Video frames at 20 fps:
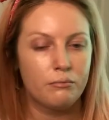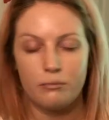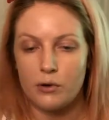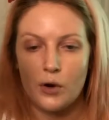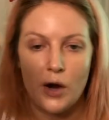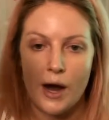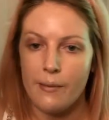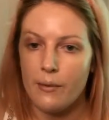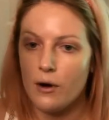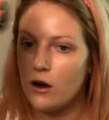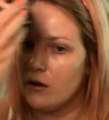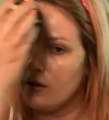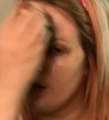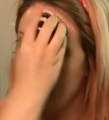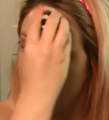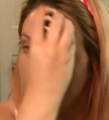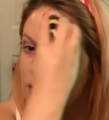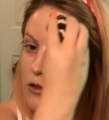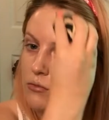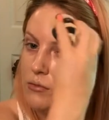primer or
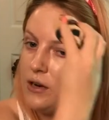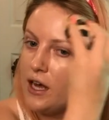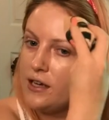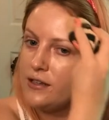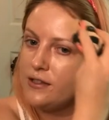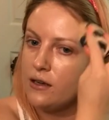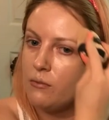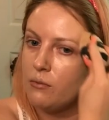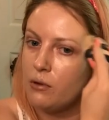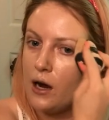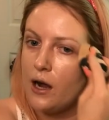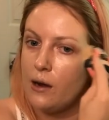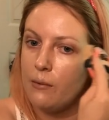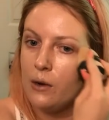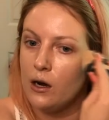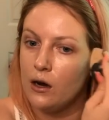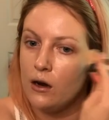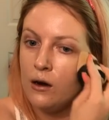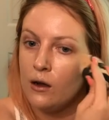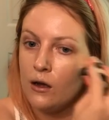like a luminizing
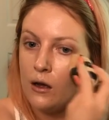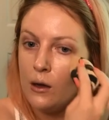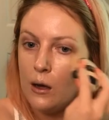primer,